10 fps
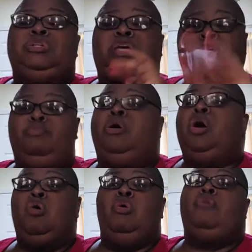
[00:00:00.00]
me to keep
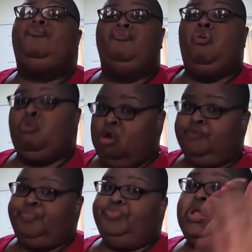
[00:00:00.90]
on going forward.
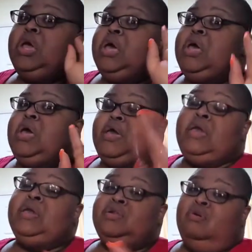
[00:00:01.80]

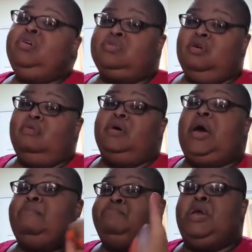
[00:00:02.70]
And
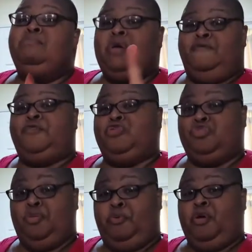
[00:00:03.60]
also, I made my
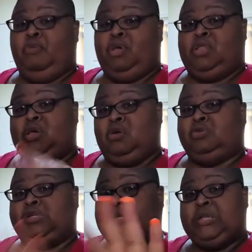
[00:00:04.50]
first appointment to
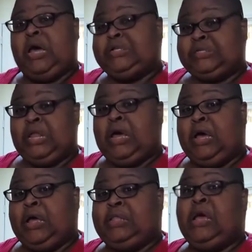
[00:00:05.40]
go to the nail
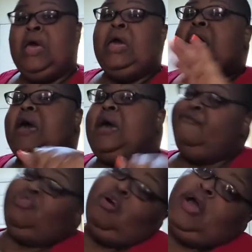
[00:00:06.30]
salon
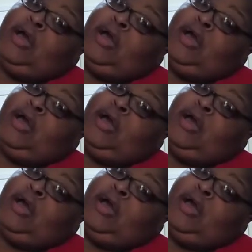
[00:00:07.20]
after